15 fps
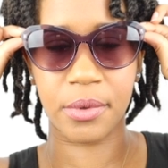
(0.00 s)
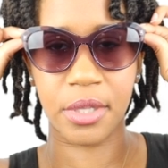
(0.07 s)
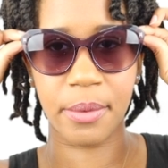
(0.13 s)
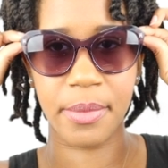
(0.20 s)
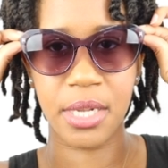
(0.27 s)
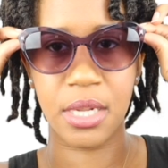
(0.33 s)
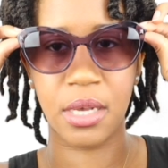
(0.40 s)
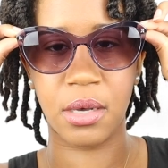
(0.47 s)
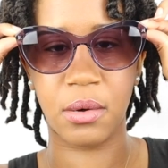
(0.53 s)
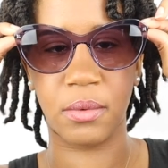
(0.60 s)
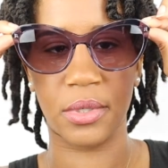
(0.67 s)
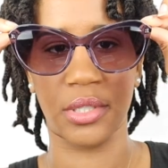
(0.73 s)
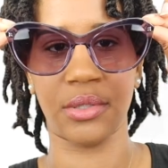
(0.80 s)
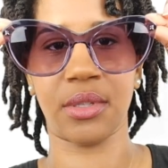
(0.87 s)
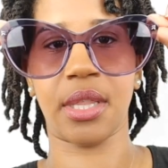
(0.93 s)
Let me know
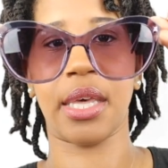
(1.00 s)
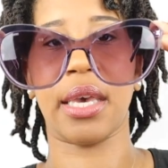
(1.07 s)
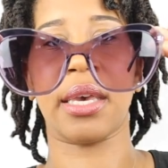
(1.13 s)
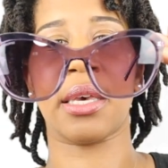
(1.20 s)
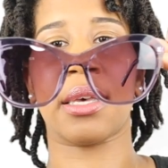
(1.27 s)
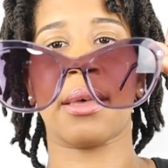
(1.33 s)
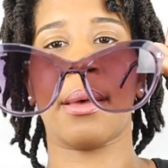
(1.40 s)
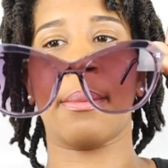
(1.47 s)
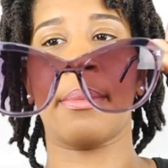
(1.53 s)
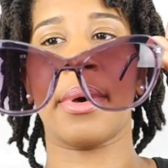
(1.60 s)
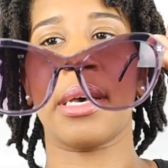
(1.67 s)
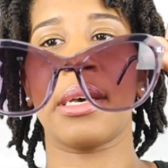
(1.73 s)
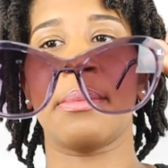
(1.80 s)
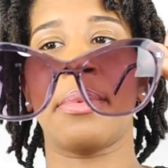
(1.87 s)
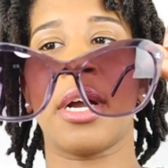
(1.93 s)
what you think.
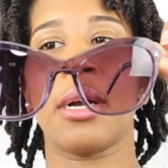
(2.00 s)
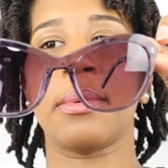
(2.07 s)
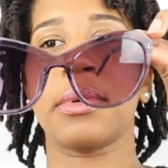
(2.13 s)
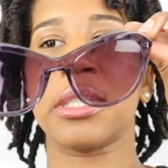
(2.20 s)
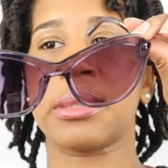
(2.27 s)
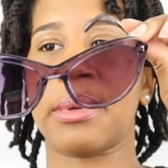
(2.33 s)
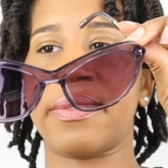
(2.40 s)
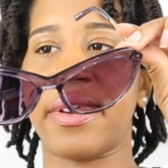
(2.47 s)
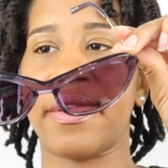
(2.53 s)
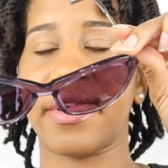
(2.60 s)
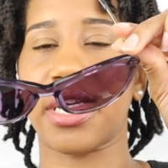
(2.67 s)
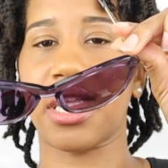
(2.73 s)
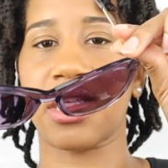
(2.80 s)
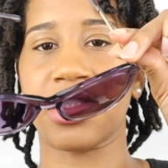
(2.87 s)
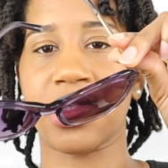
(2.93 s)
But purple is my
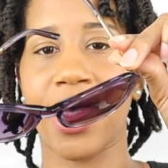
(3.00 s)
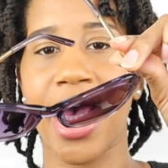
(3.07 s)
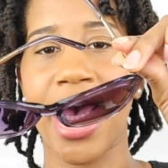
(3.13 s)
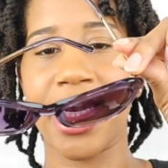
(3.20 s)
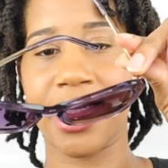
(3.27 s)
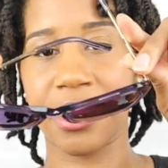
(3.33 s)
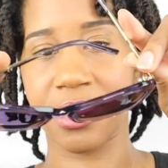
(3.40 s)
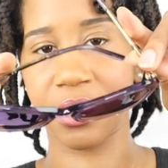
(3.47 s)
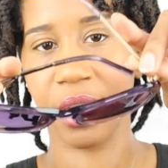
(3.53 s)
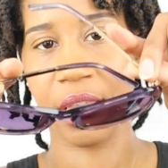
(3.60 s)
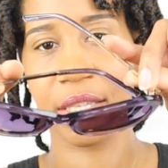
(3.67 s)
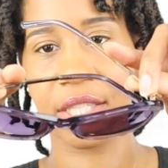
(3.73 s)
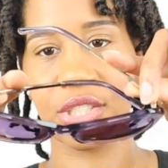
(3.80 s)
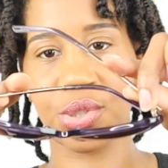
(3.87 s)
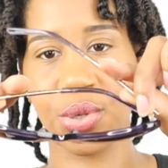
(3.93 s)
favorite color, so I had to at
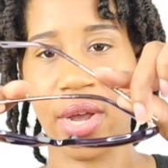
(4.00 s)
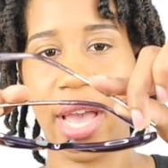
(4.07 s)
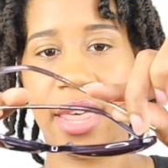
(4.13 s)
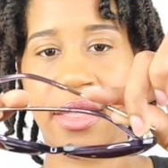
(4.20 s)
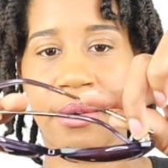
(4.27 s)
least try